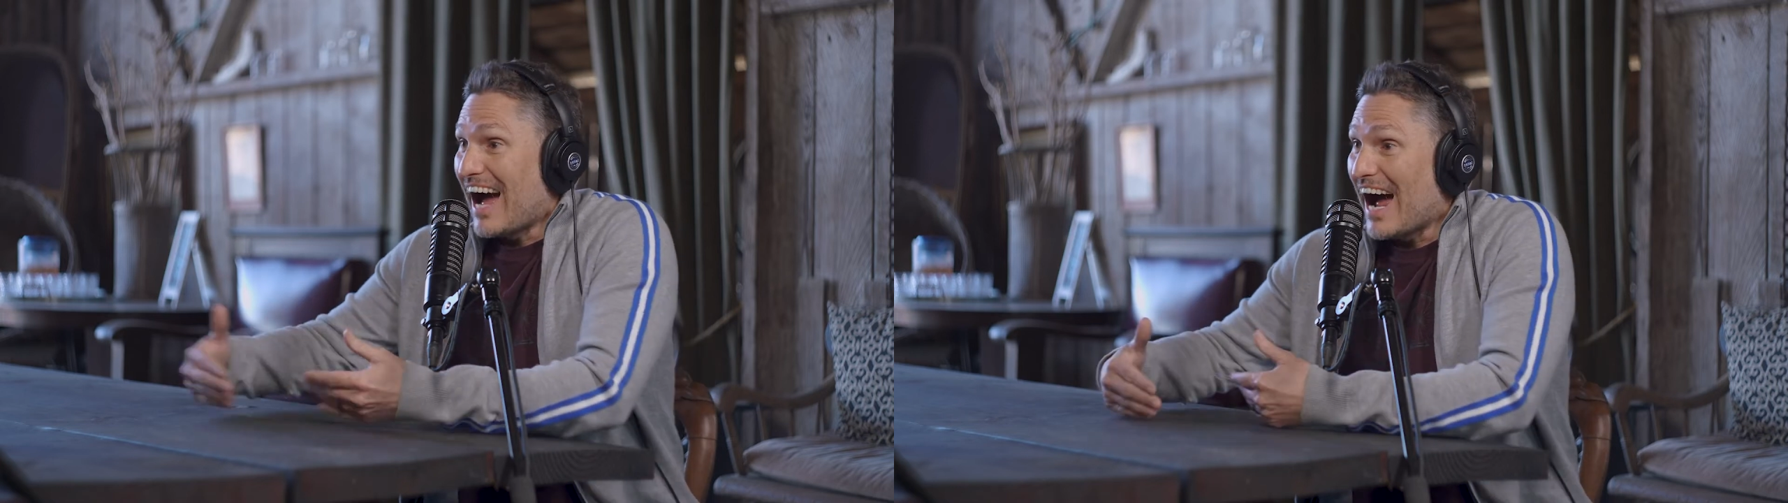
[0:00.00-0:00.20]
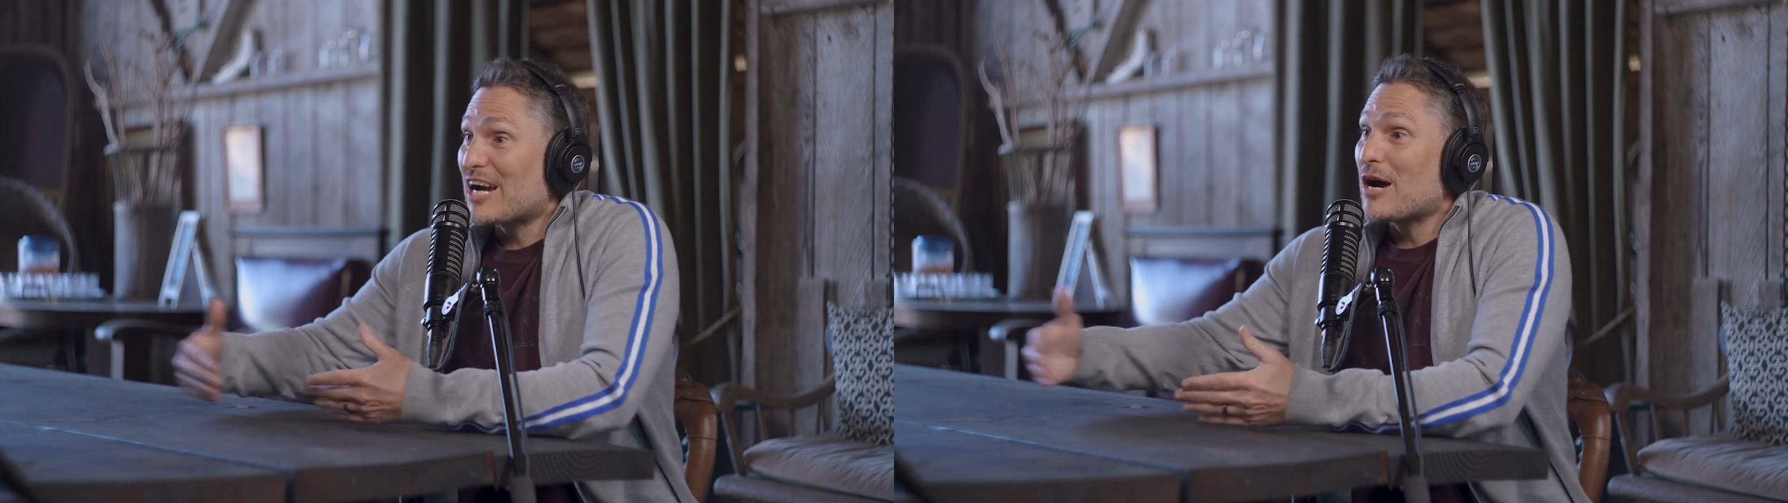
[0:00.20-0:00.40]

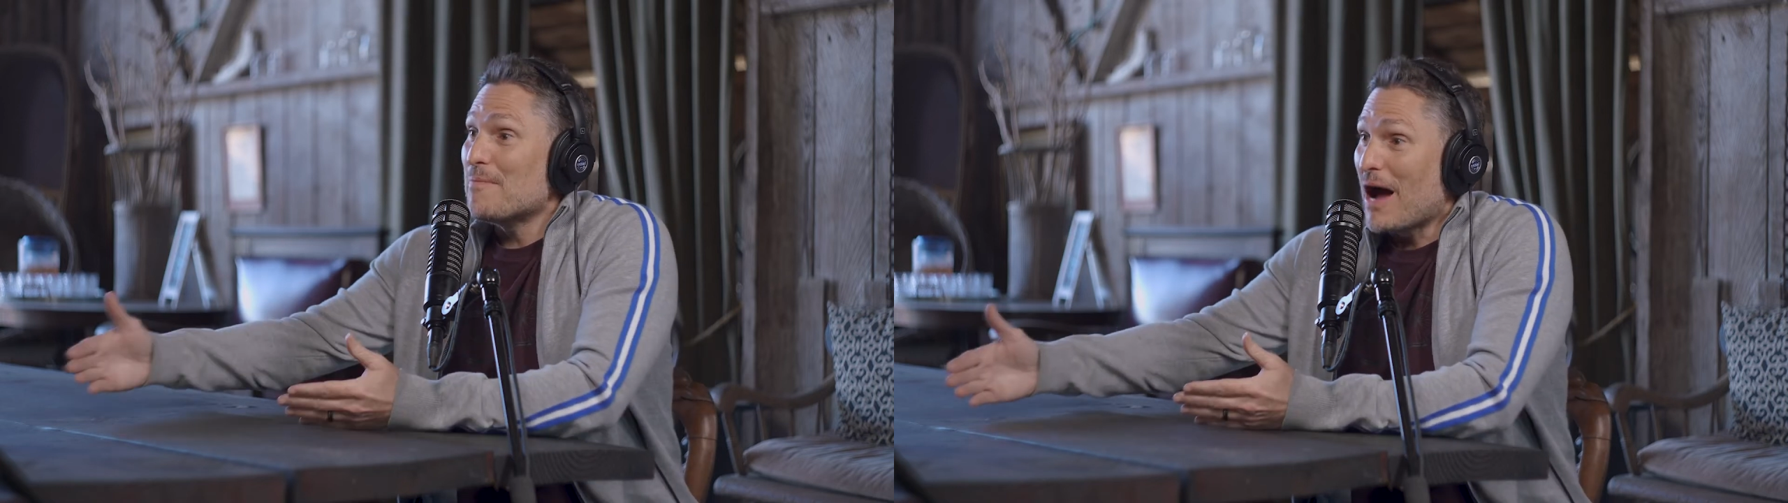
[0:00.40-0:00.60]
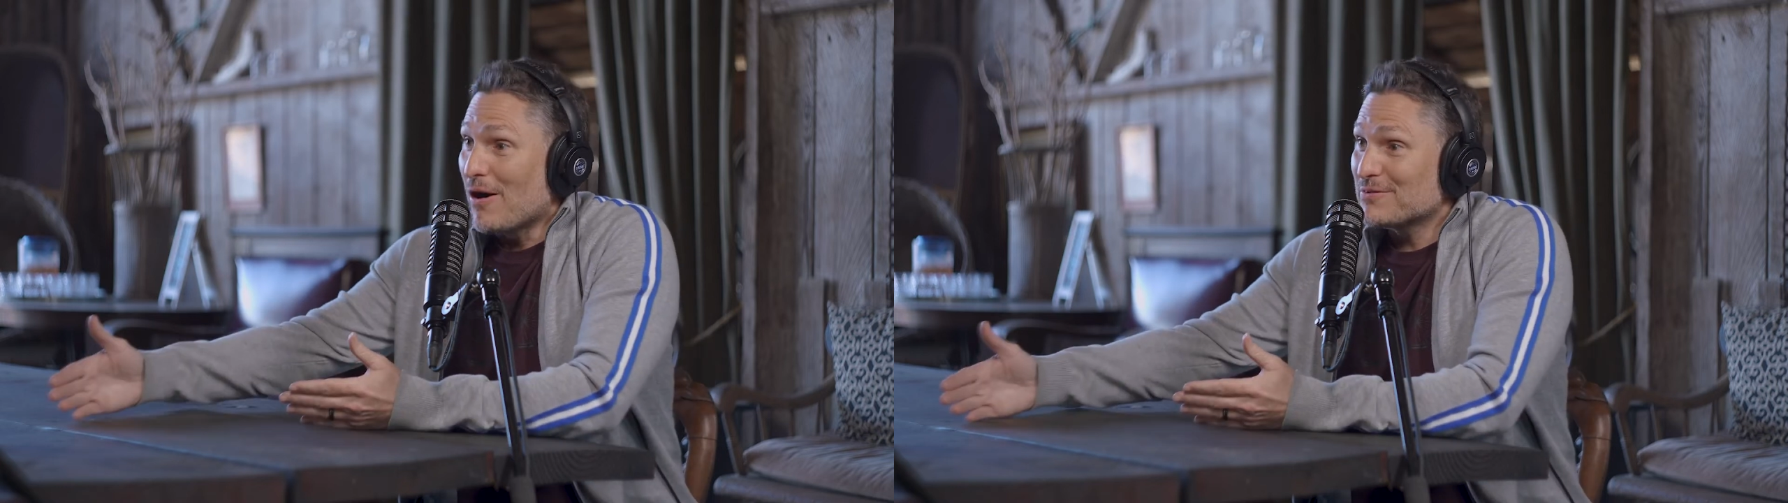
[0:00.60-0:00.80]
I come
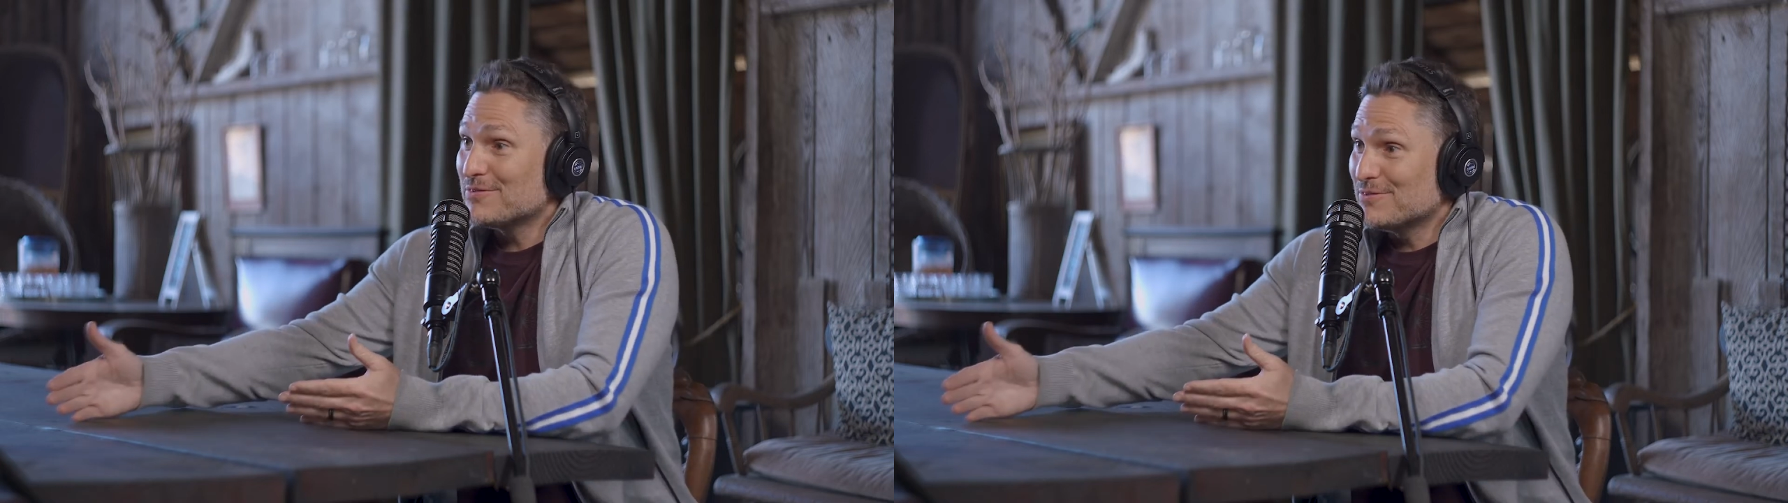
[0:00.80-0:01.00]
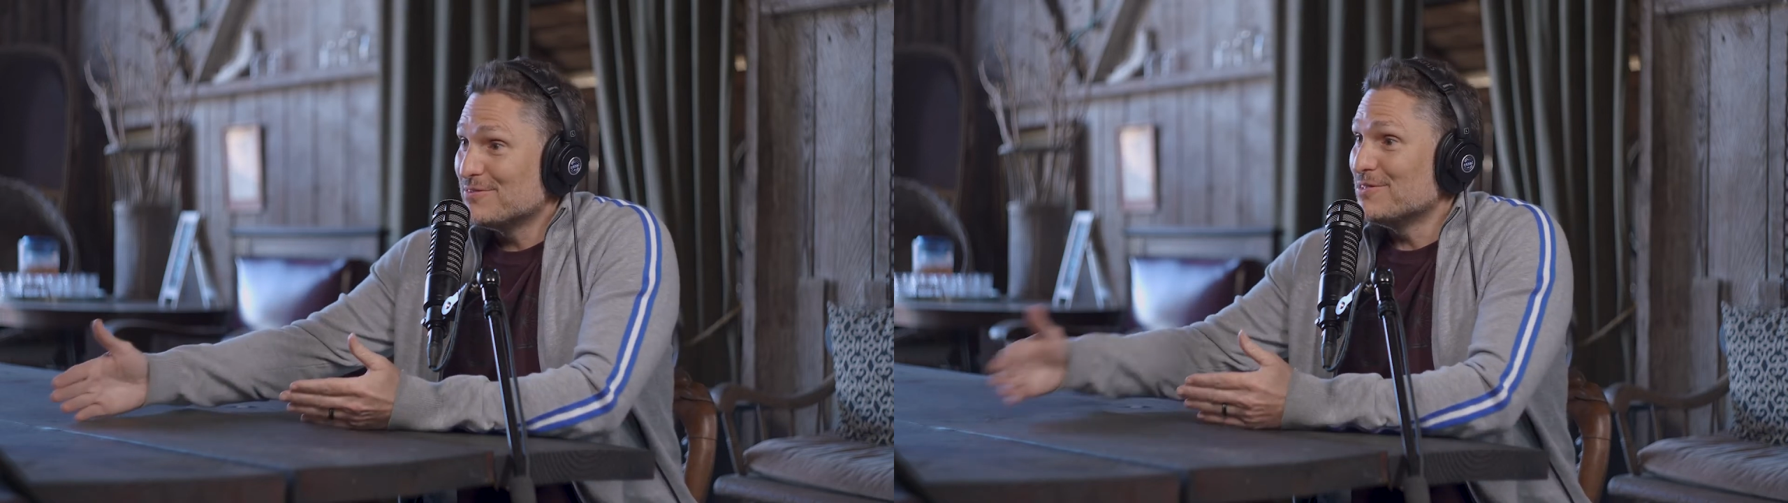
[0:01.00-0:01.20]
out,
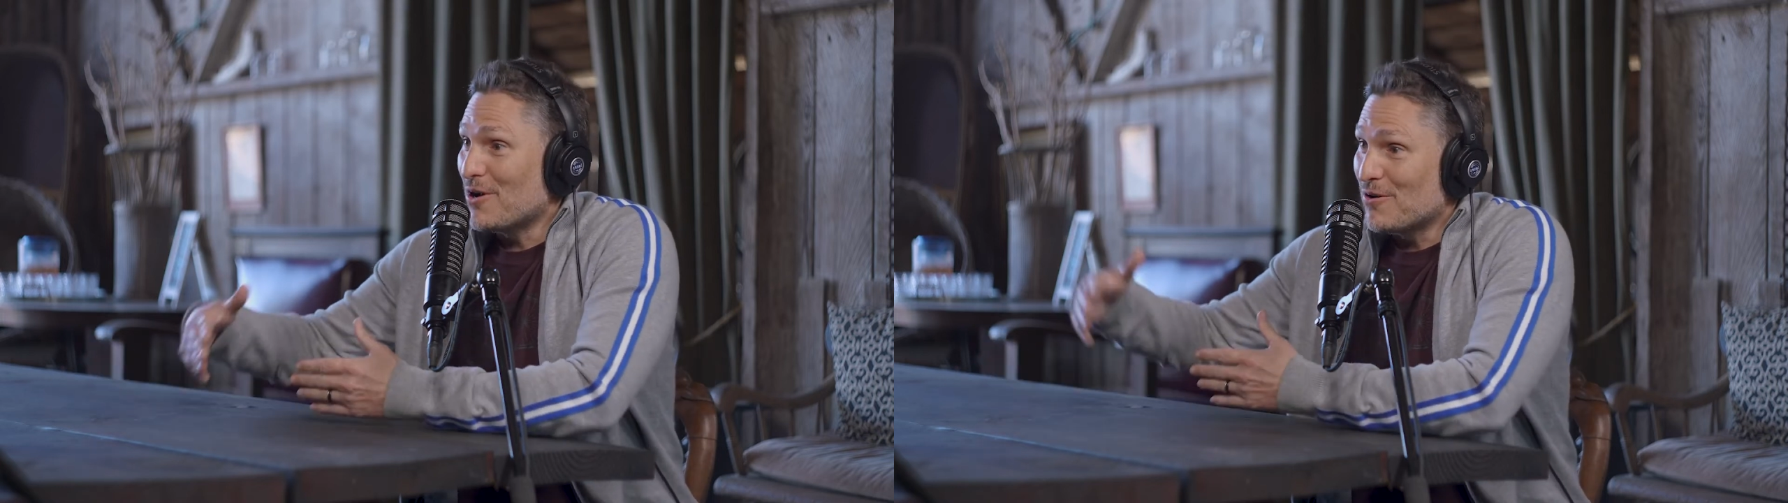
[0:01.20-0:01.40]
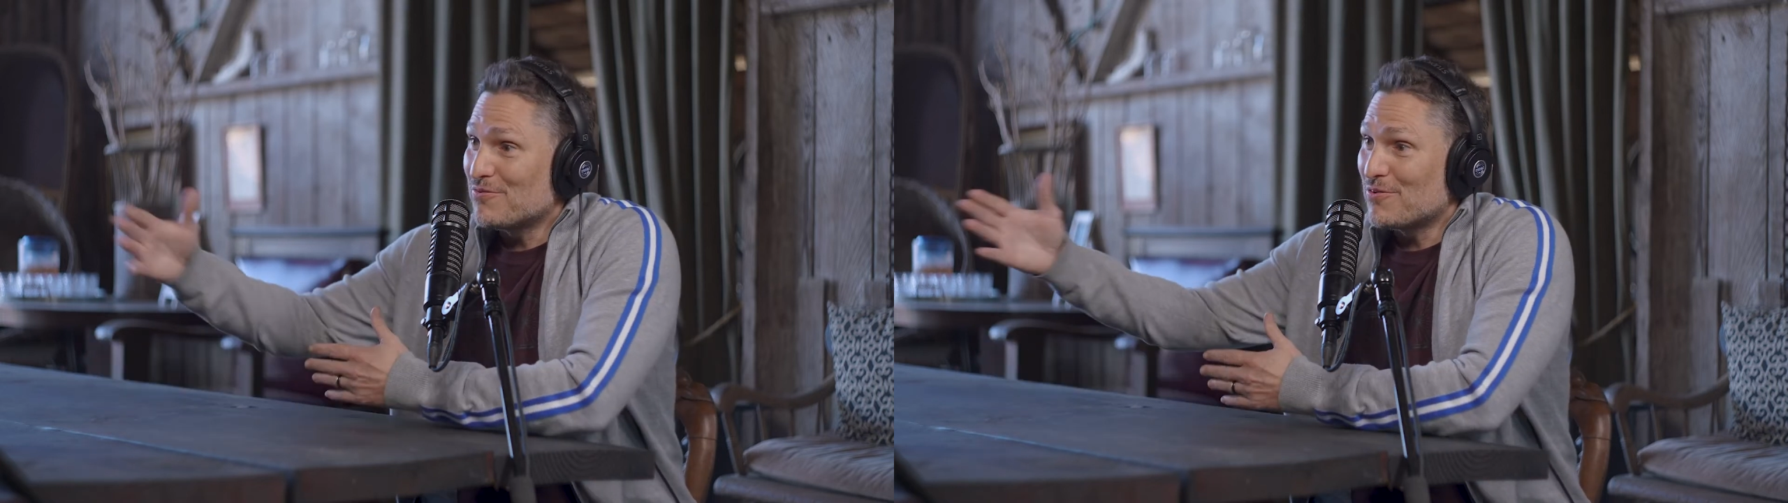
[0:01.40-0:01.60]

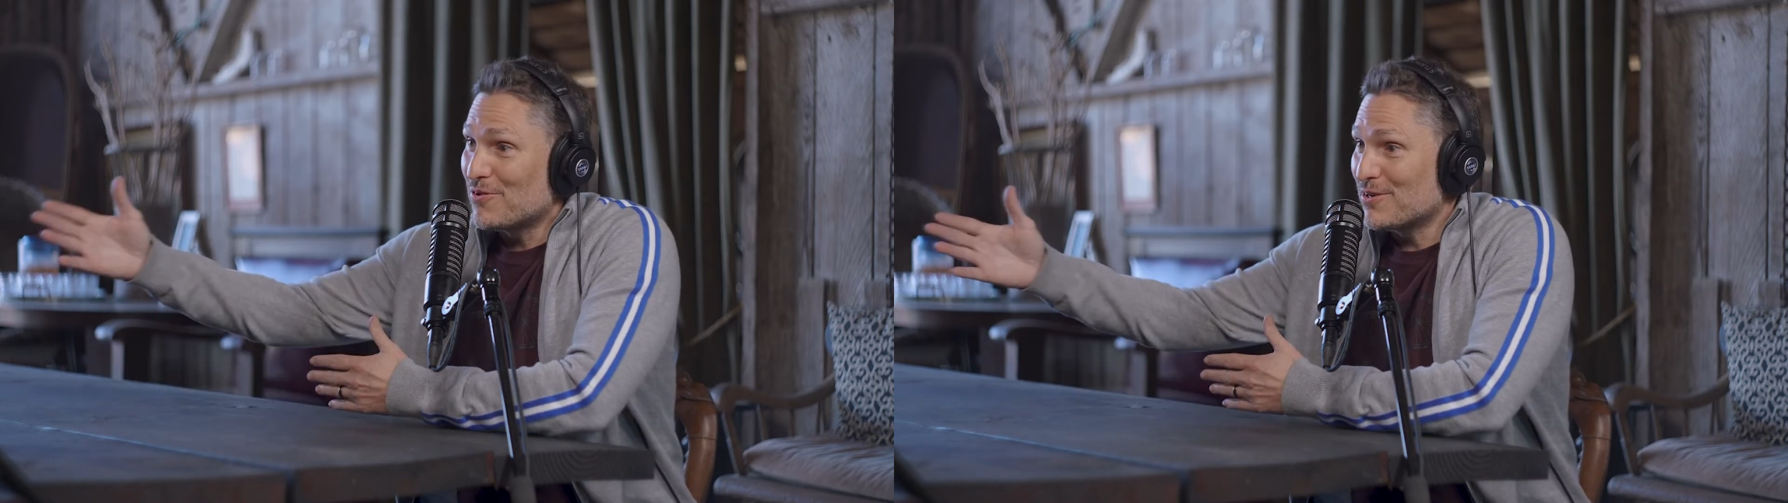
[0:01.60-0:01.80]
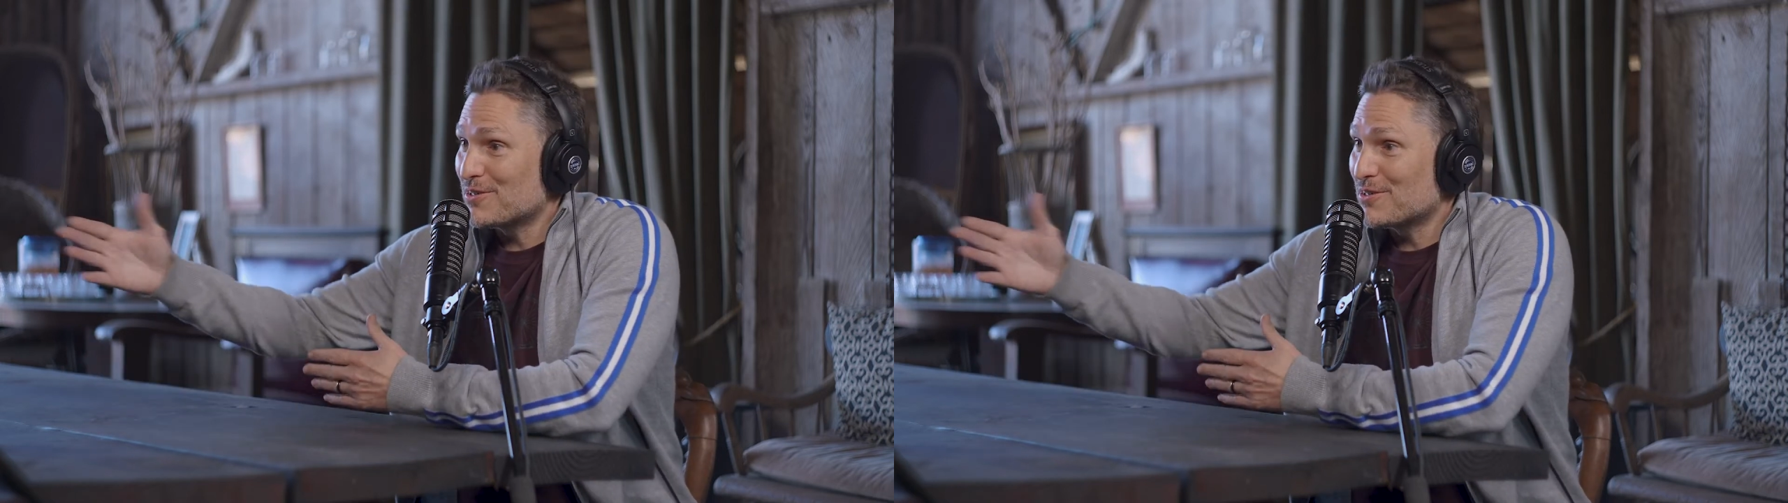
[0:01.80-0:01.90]
for